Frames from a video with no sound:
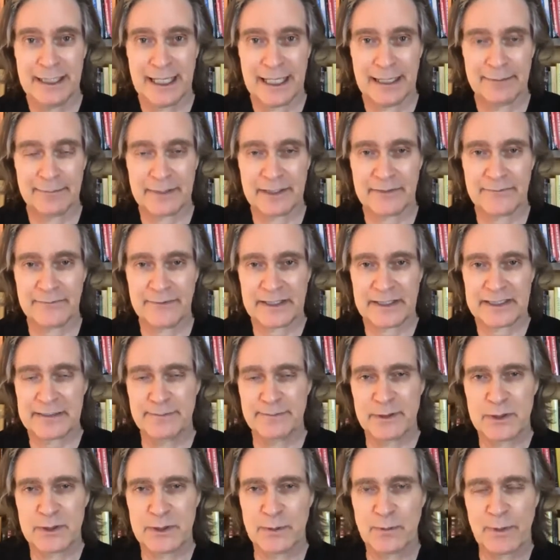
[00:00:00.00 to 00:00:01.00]
I'm conflicted
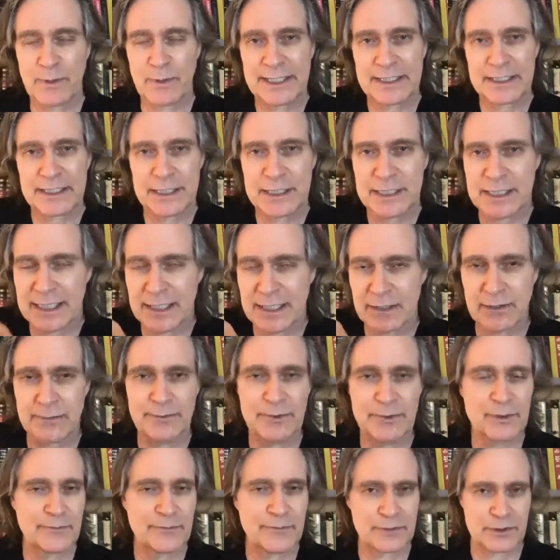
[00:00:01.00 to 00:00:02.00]
between wanting to share a
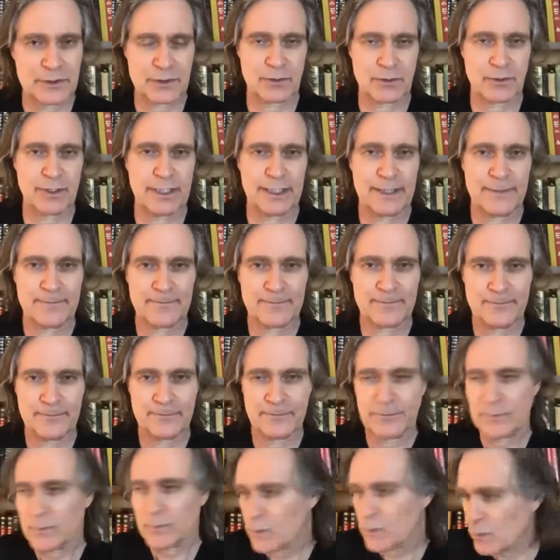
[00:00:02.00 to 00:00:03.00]
beautiful story
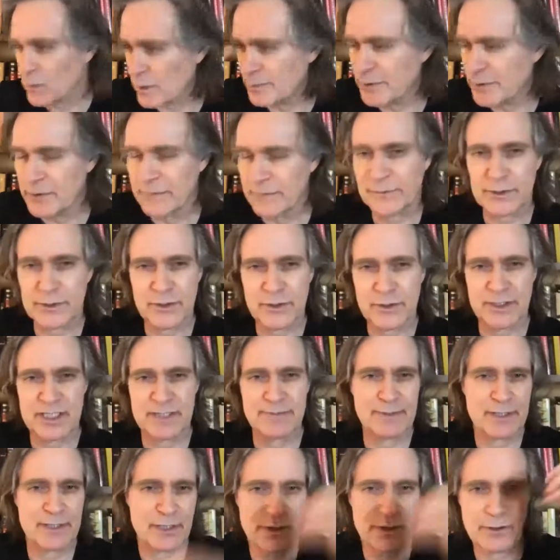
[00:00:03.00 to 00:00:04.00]
or a beautiful
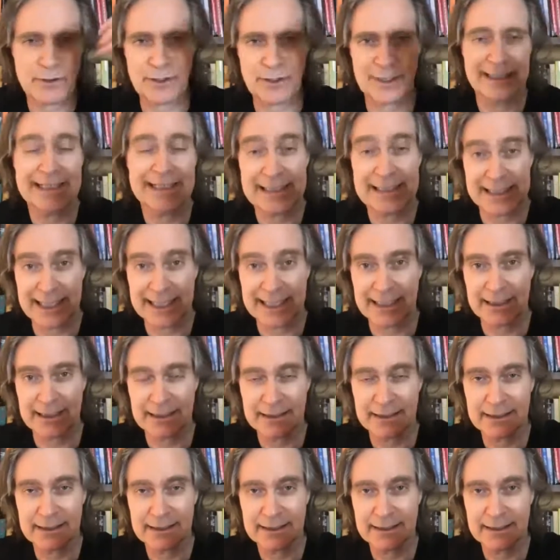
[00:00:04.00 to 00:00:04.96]
transmission or an insight,